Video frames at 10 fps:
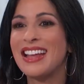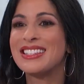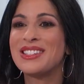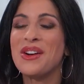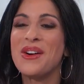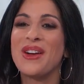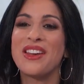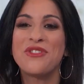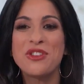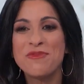And so
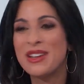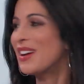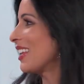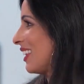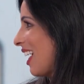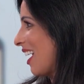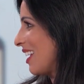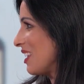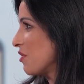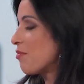if you've been
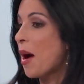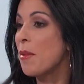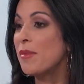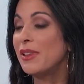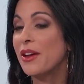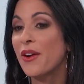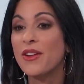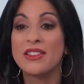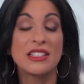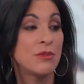online, you've probably
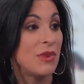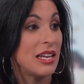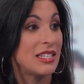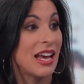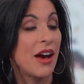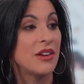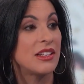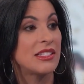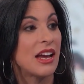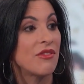heard this being
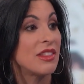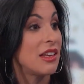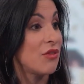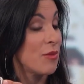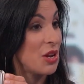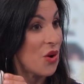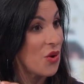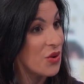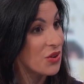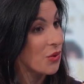touted as everything from an
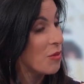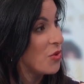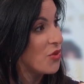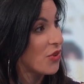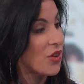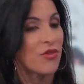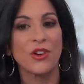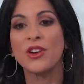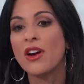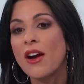odor remover
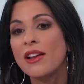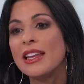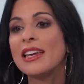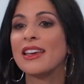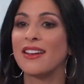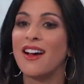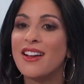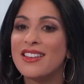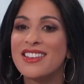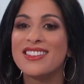for garlic and
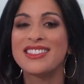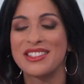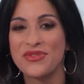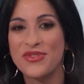onions and